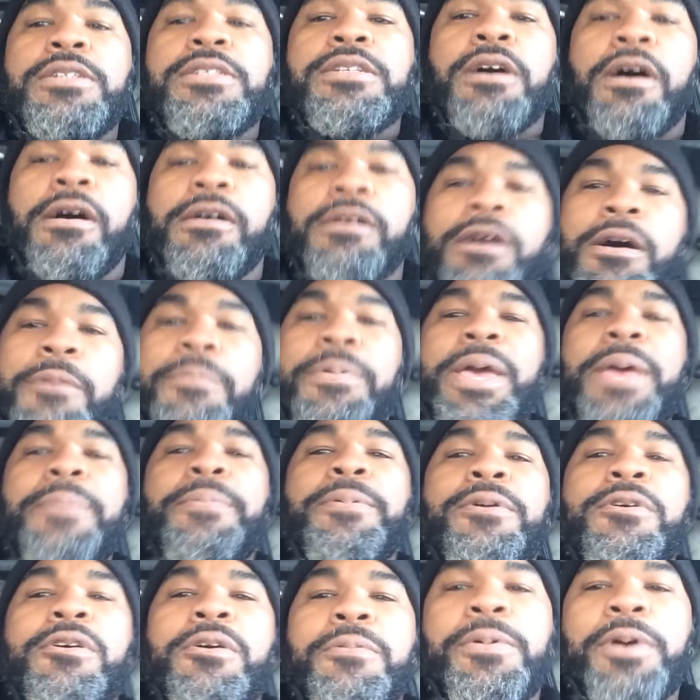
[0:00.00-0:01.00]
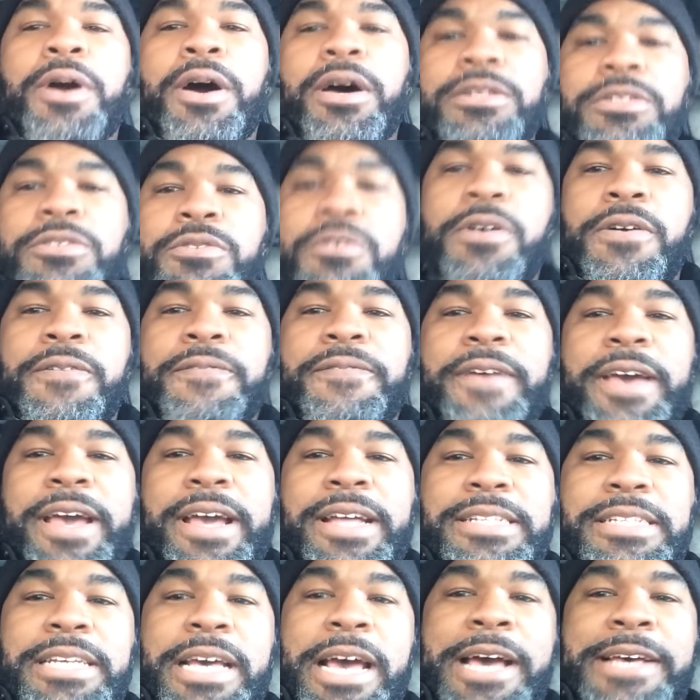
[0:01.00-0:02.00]
What's going on, people? Hope y'all doing
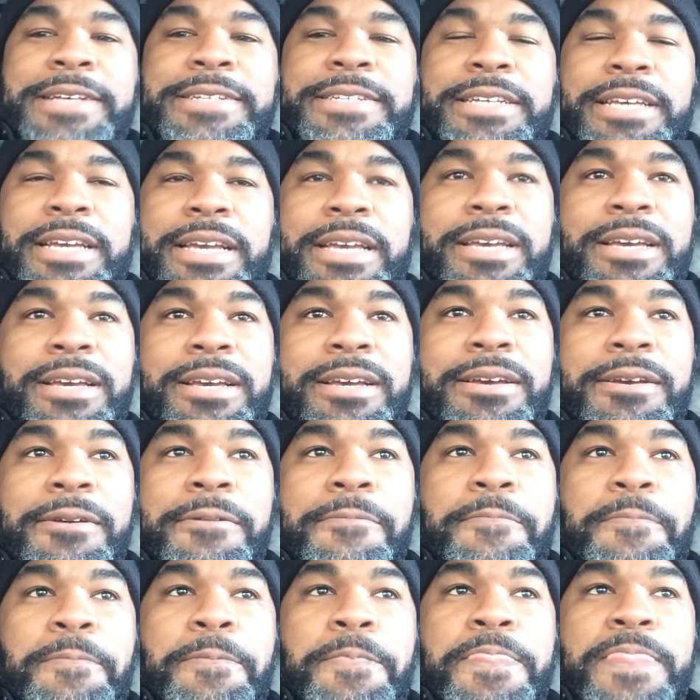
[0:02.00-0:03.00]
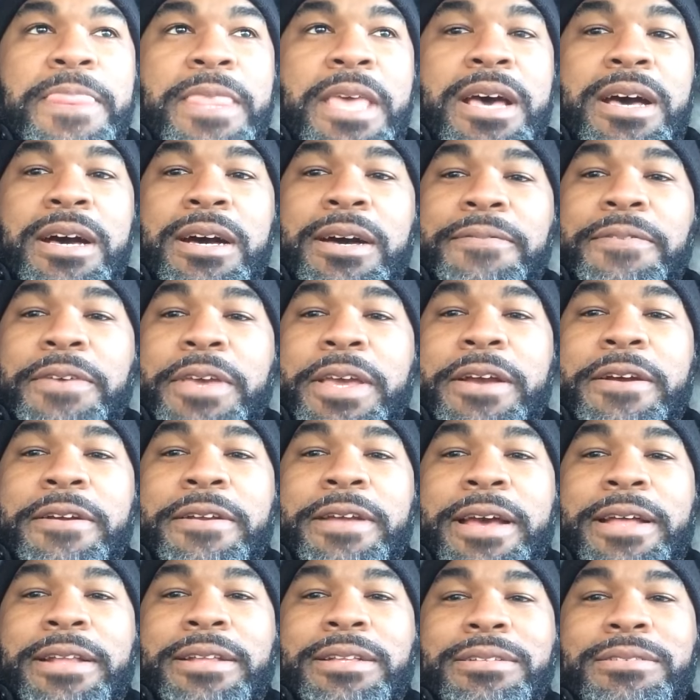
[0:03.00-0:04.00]
fantastic. Uh, if you hear
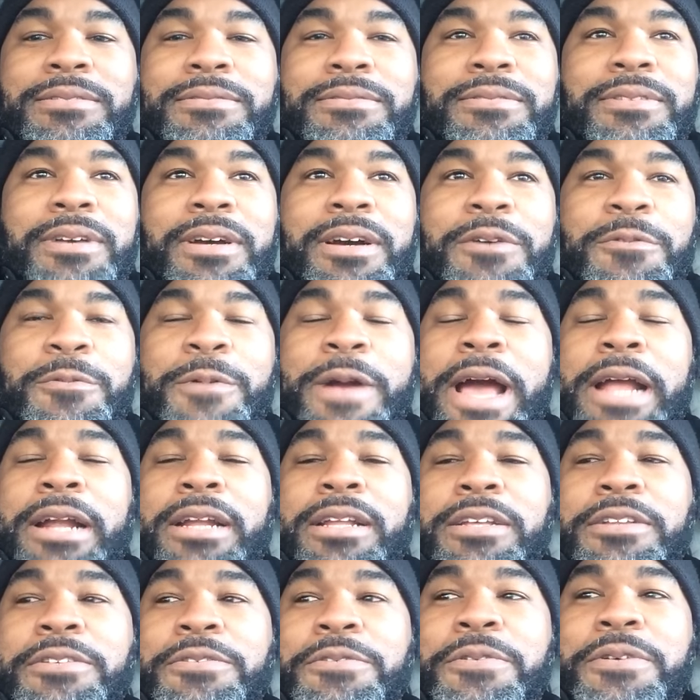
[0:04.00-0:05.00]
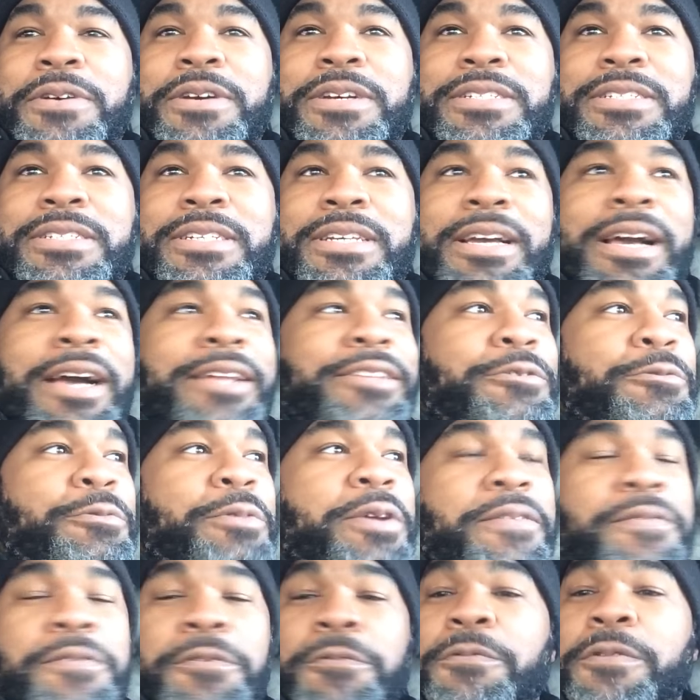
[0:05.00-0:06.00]
that uh, rattling noise, I got the
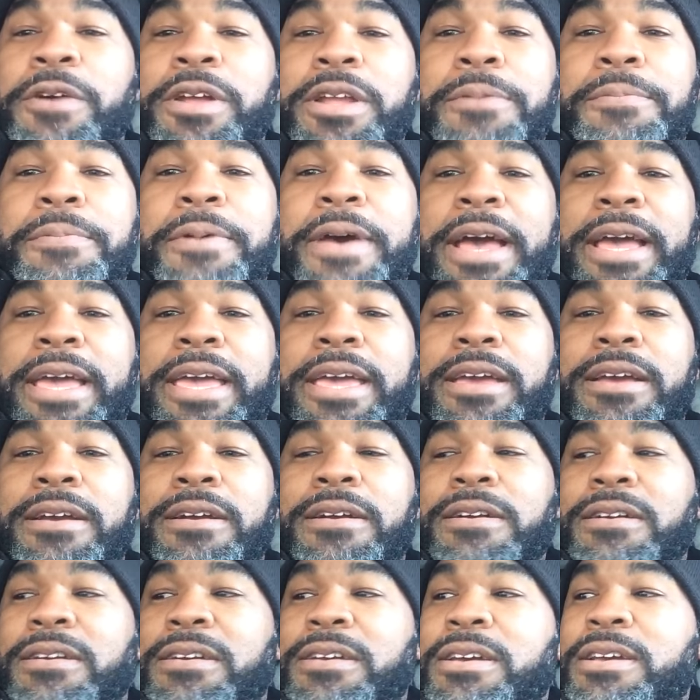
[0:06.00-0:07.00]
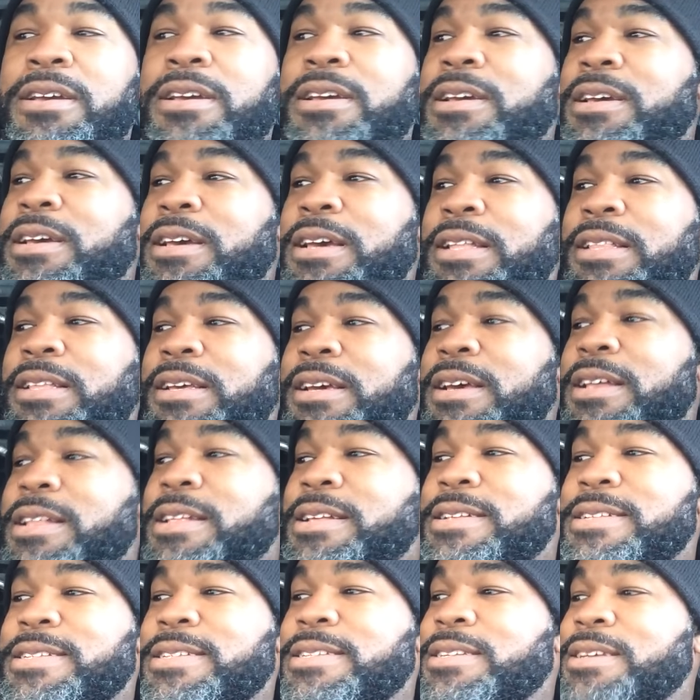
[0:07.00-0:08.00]
reefer running back here, and
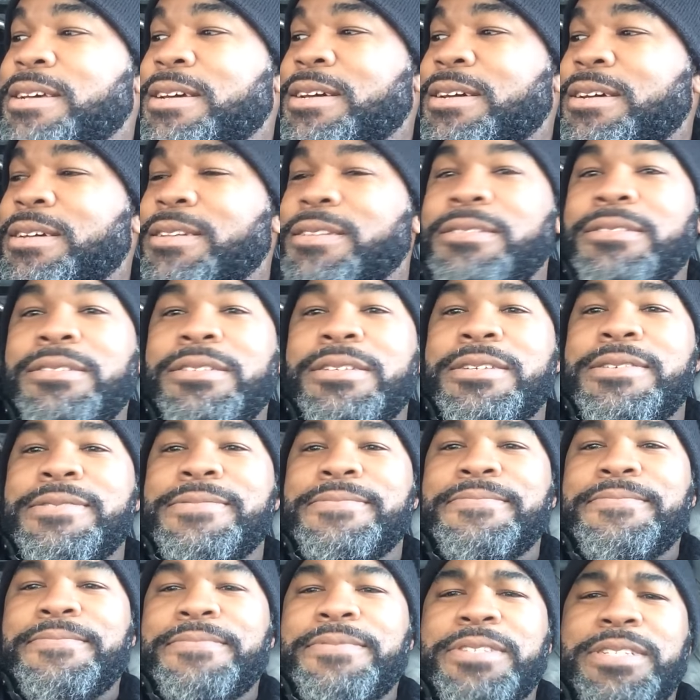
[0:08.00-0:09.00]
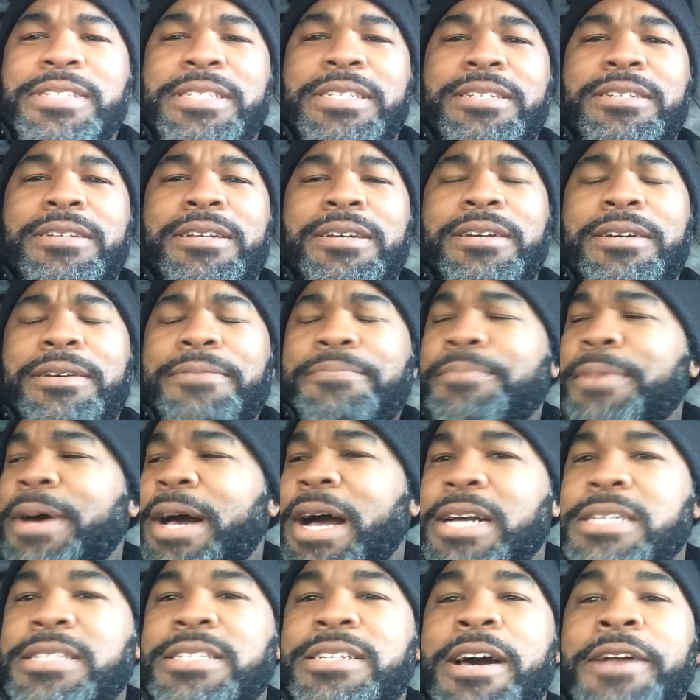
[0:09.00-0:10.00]
then it's uh, the
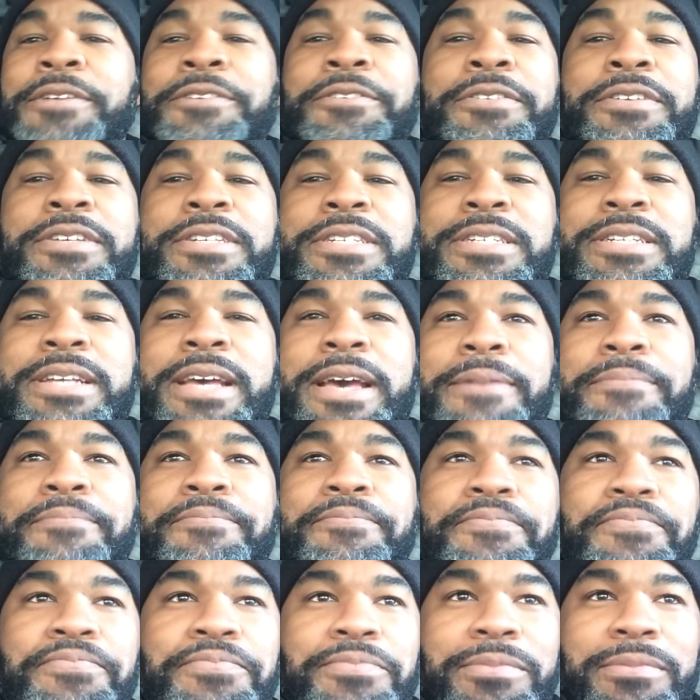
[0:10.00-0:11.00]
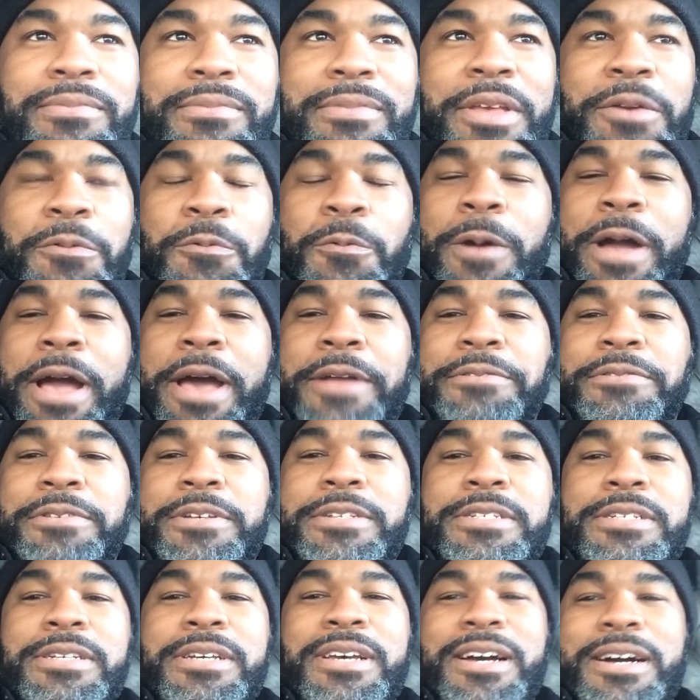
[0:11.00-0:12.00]
box under the step. It
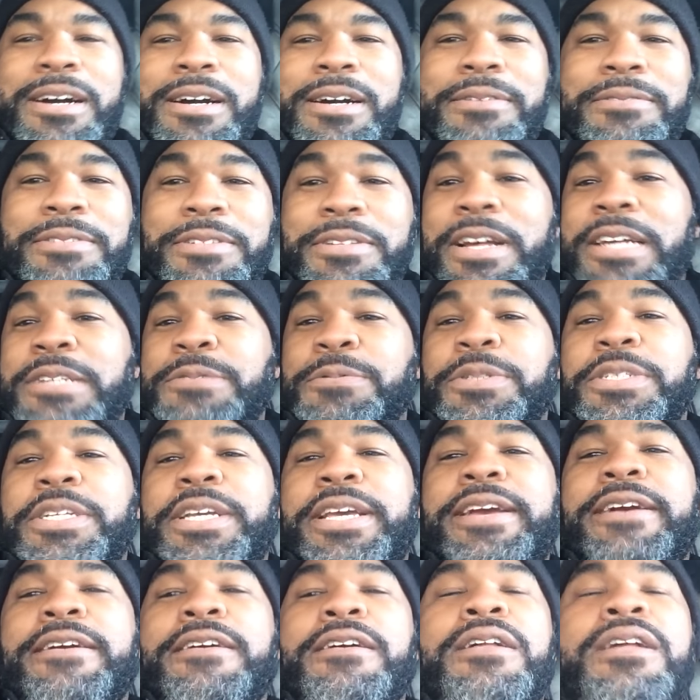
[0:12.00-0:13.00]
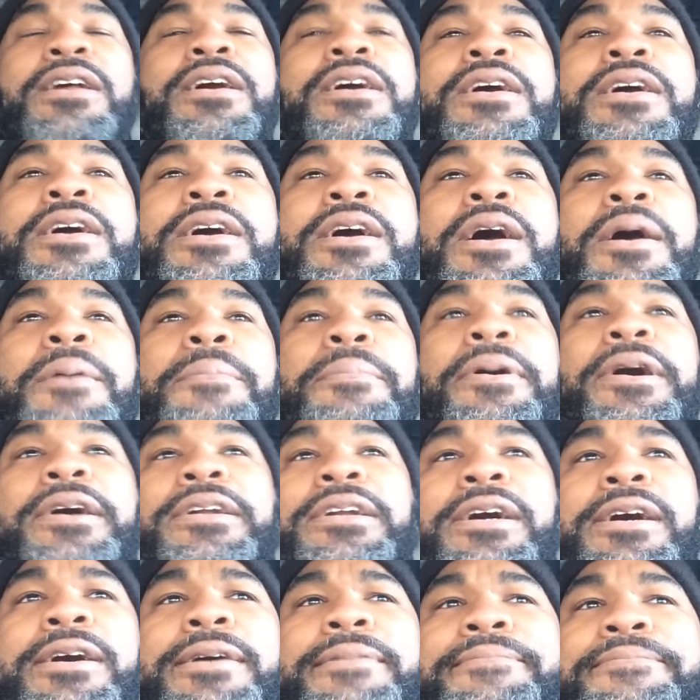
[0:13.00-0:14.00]
rattles, uh, so that's what you hear.
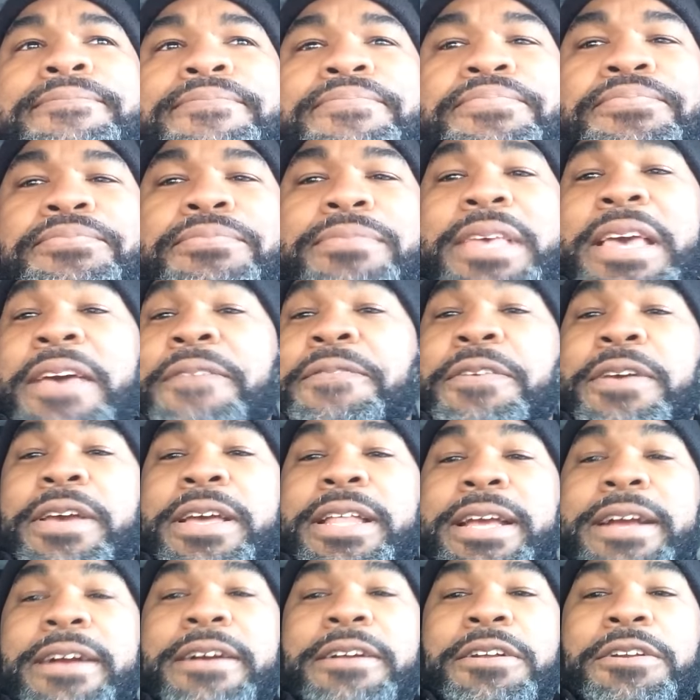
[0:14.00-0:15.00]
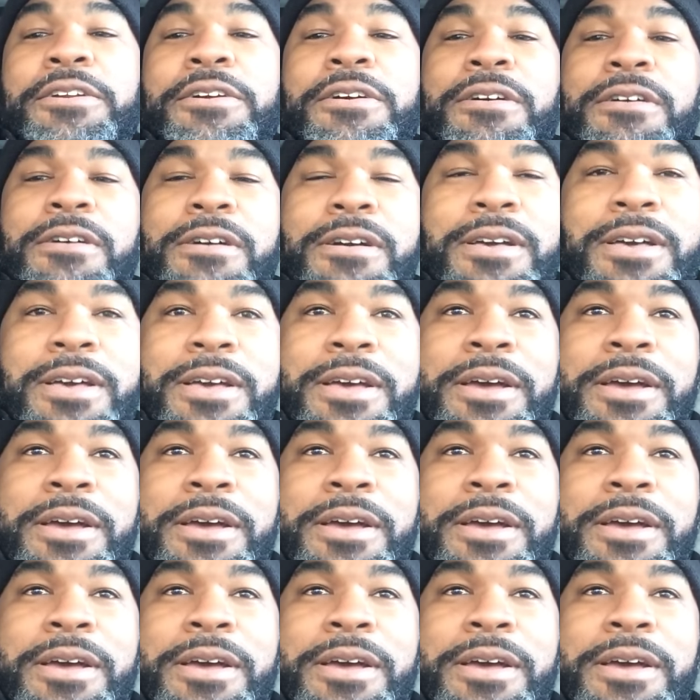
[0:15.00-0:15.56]
But um, if you can hear it at all,